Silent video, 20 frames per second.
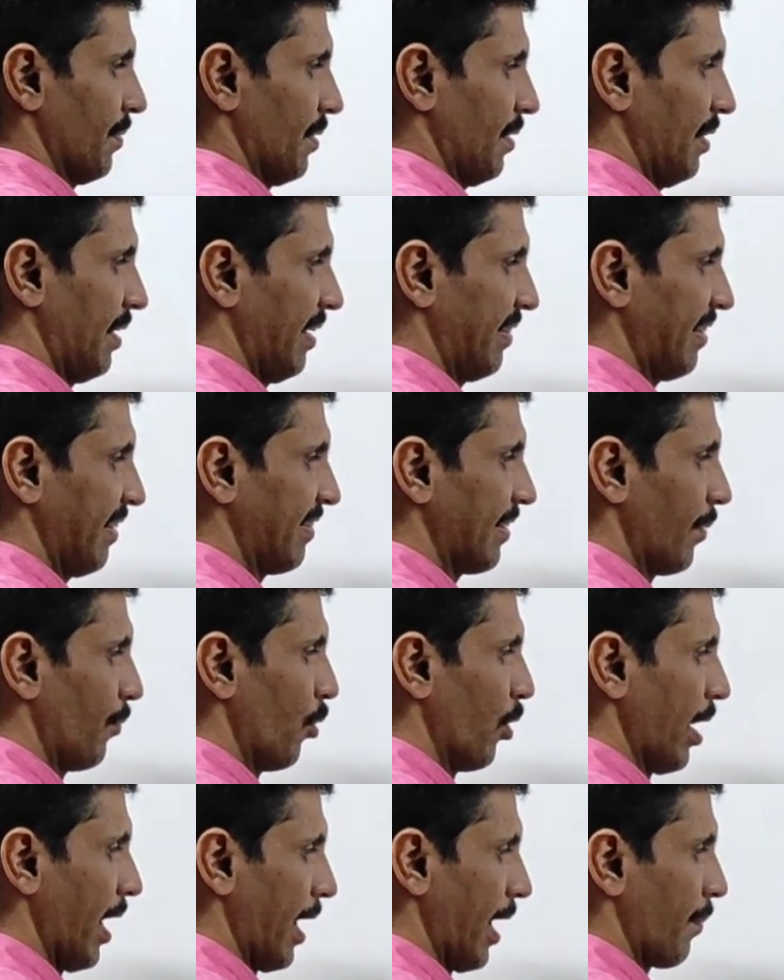This is the
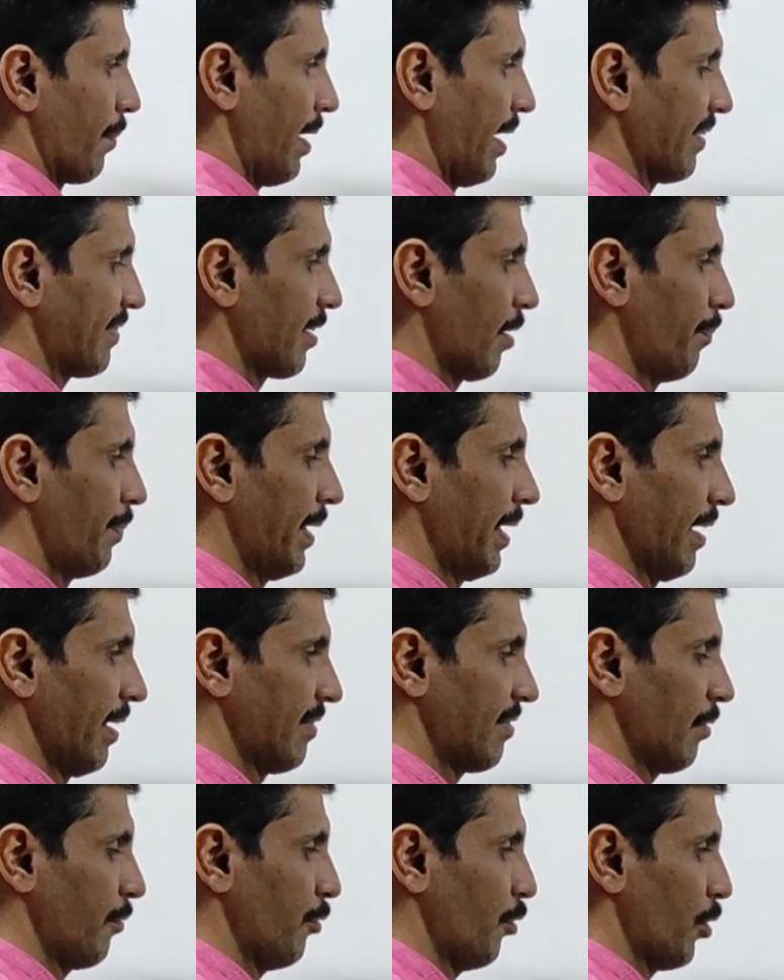molar mass of
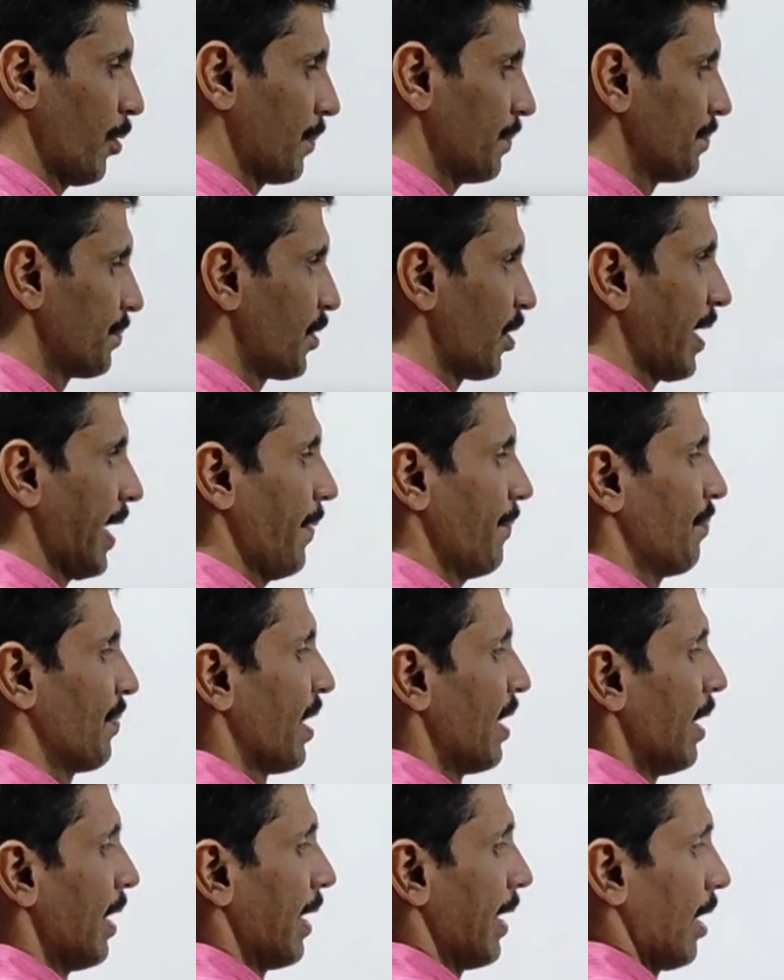BaSO4. Okay.
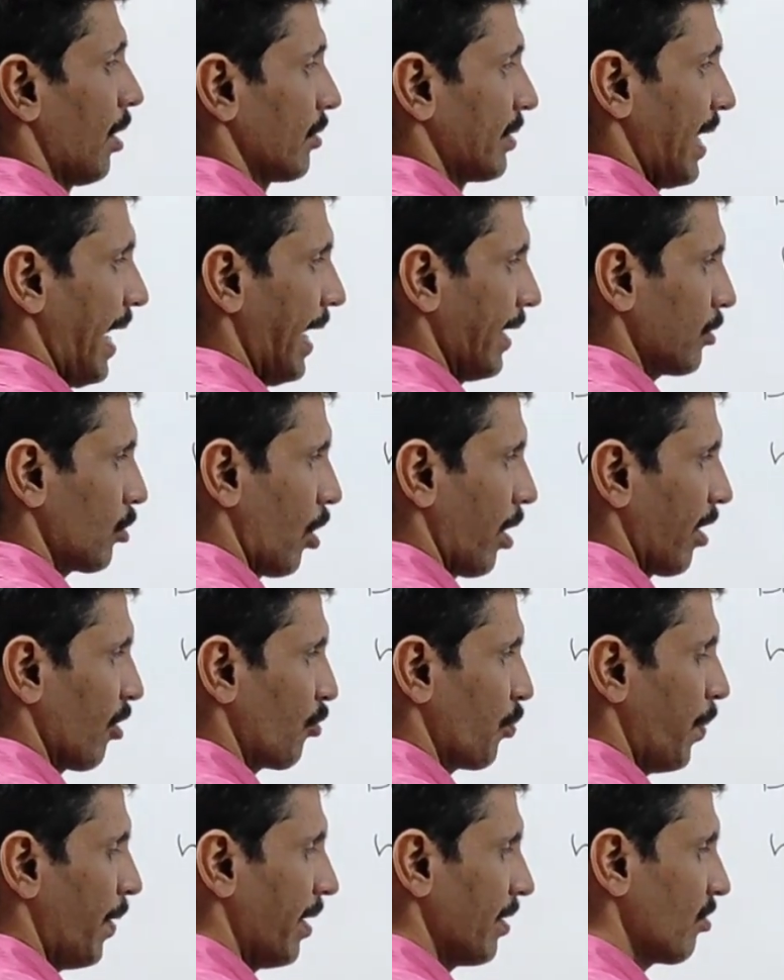Now that
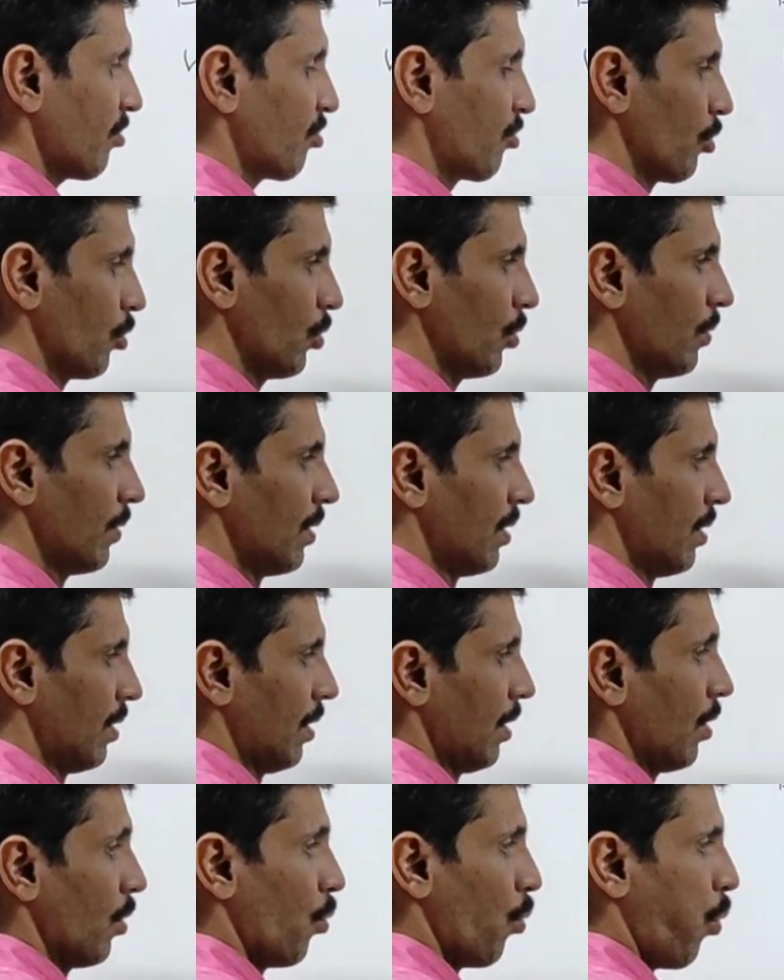corresponds to
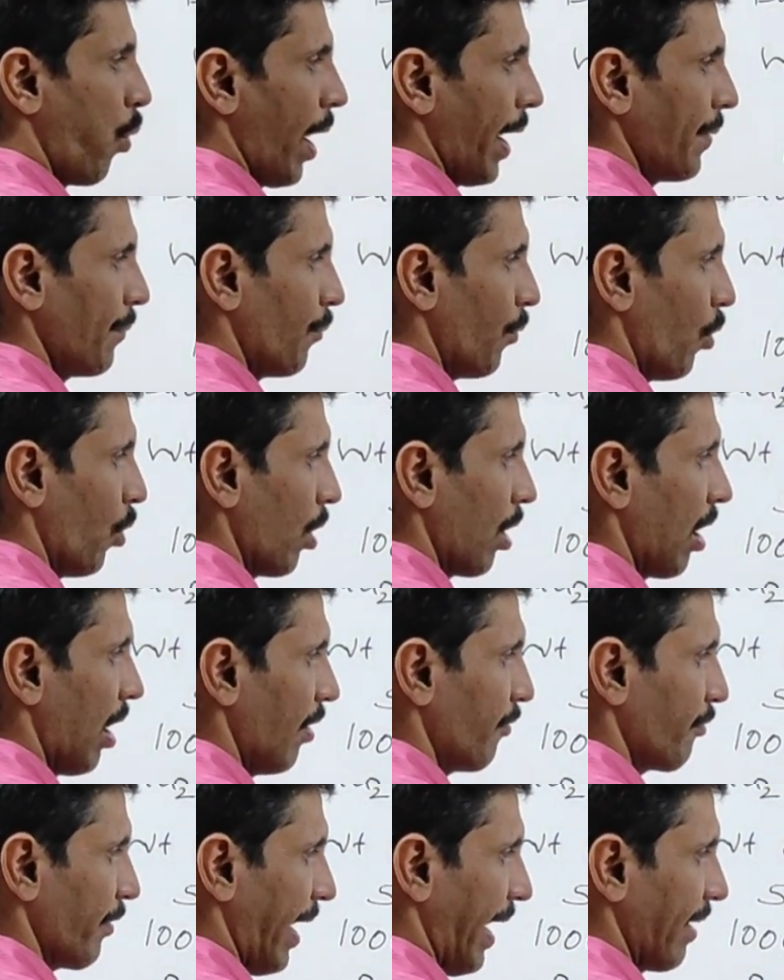1 mole
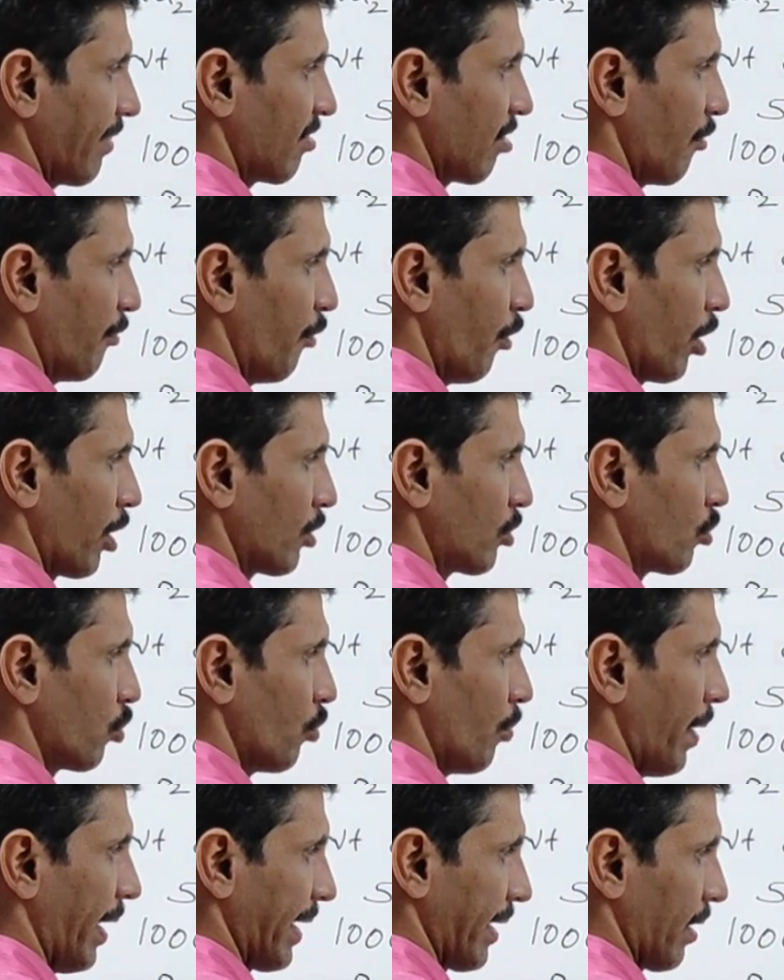of SO4
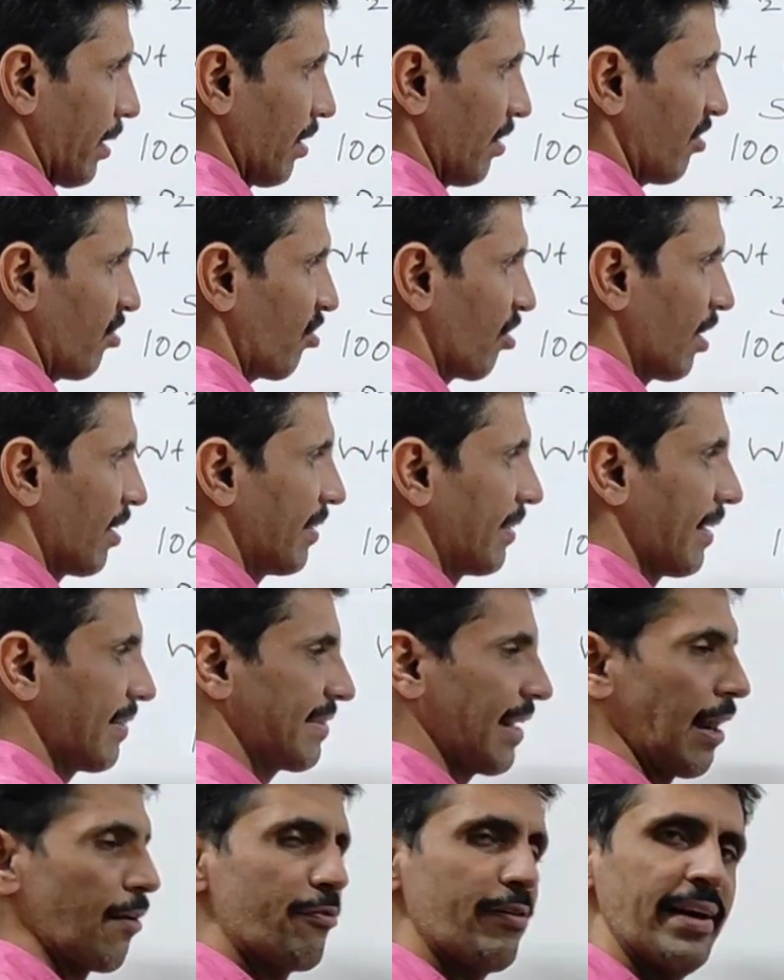2 minus the
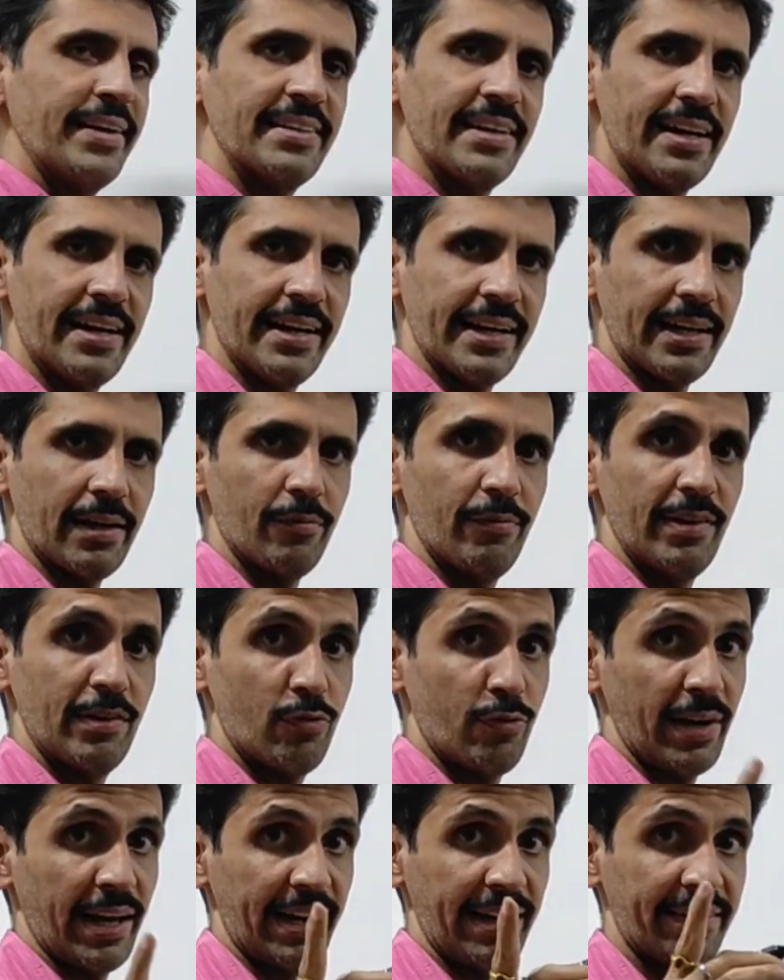sulfate ion, which
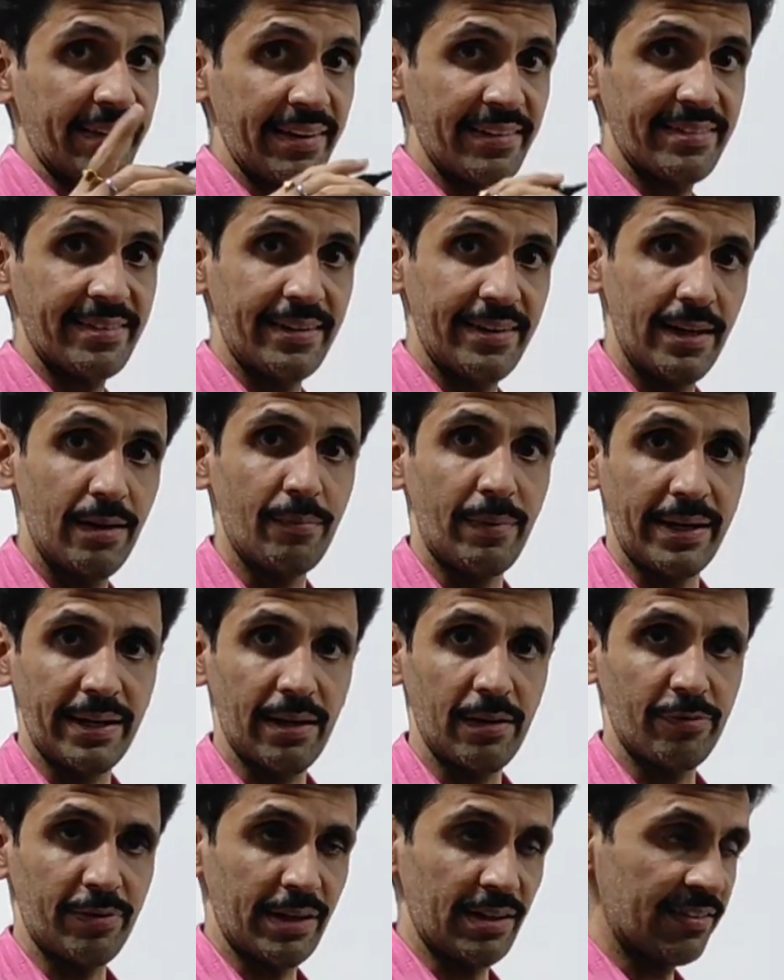we are interested in, my
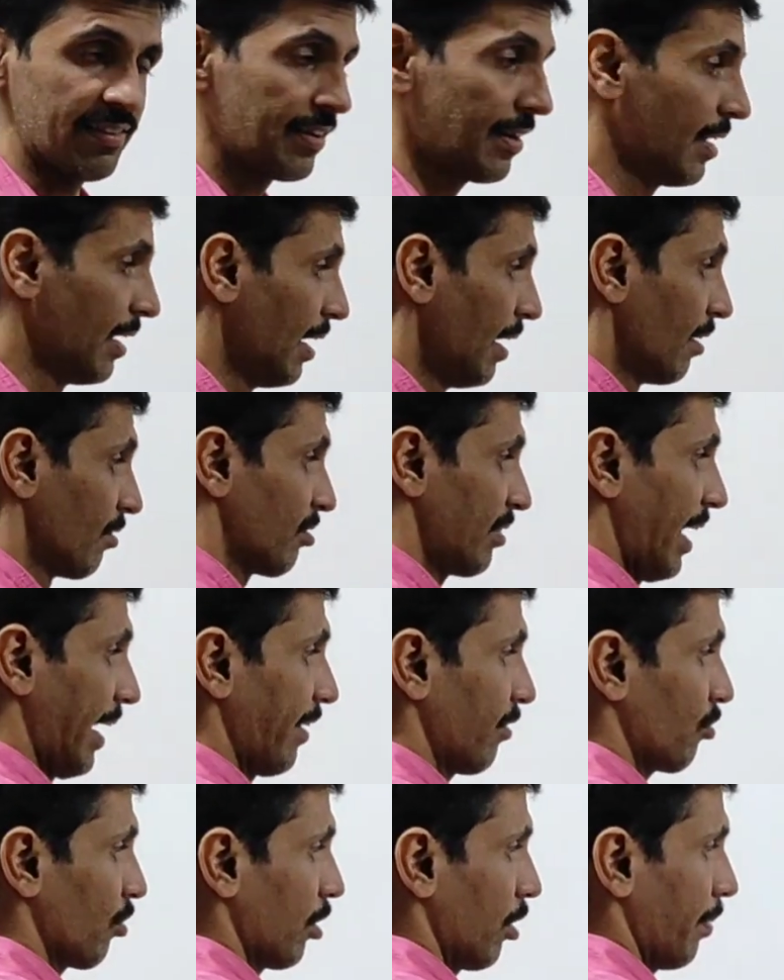dear friends. So that
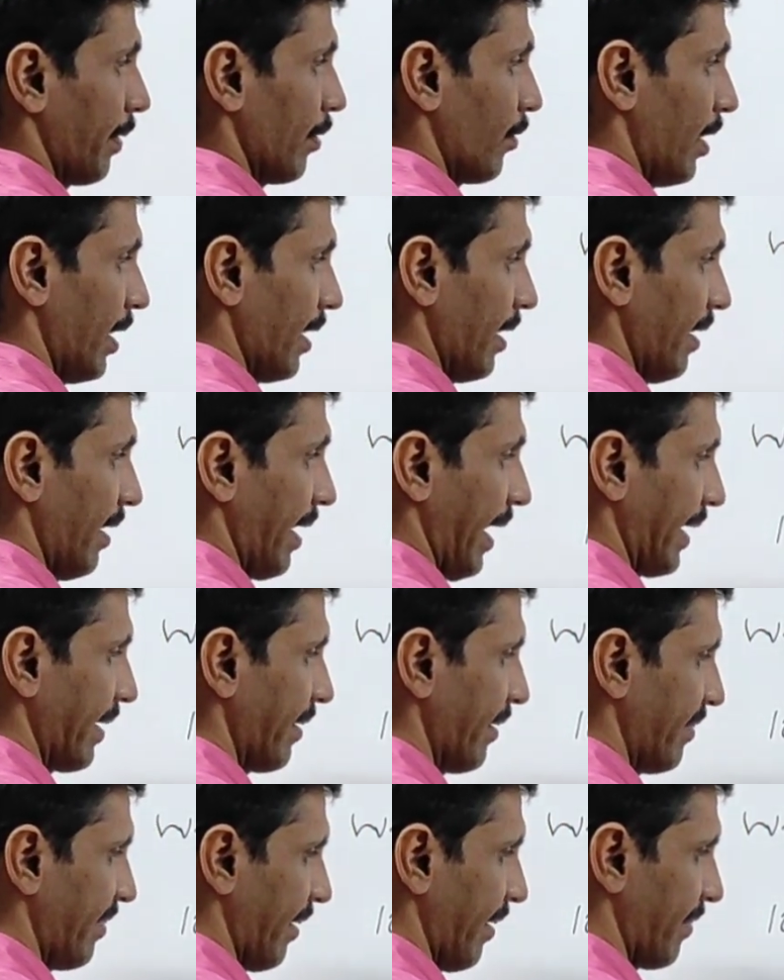is going to be what?
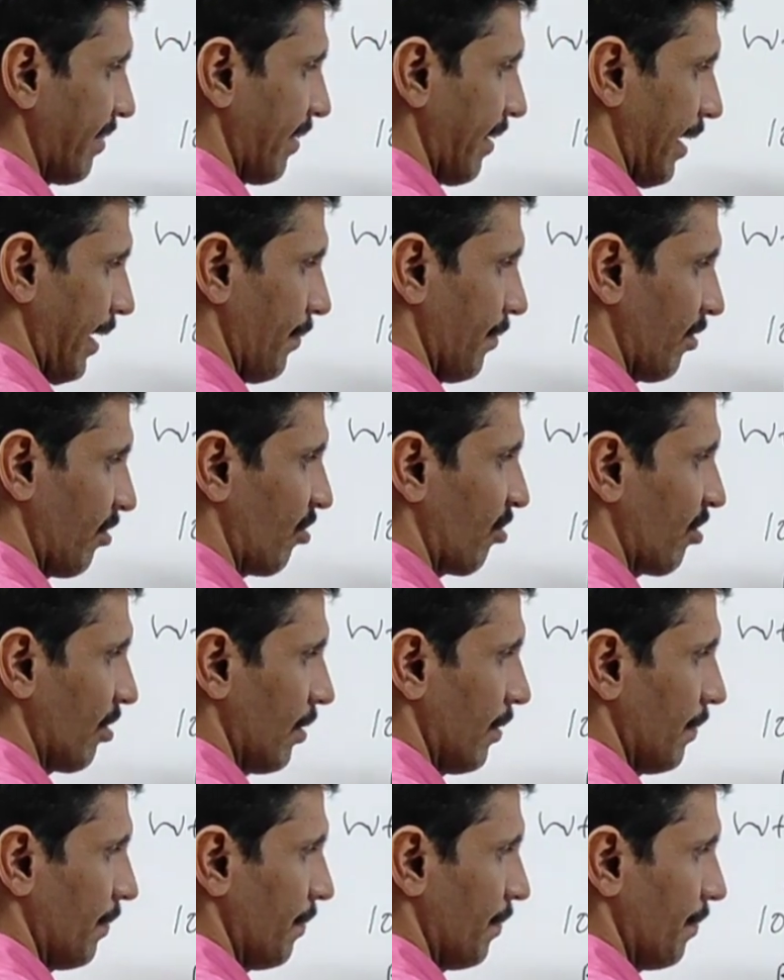96
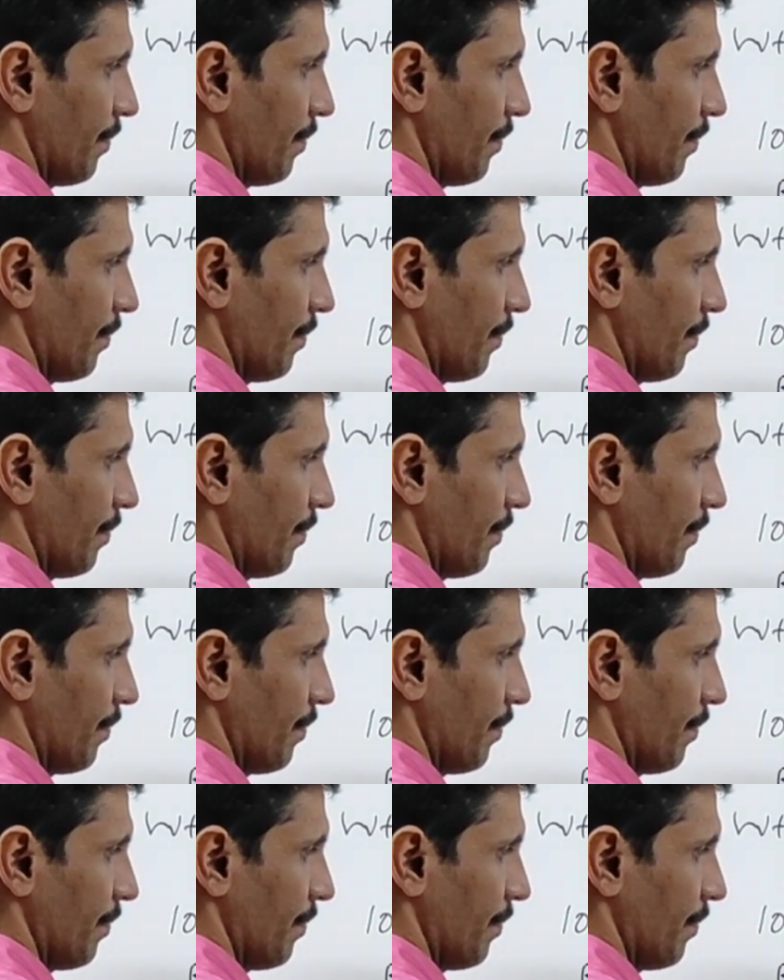grams.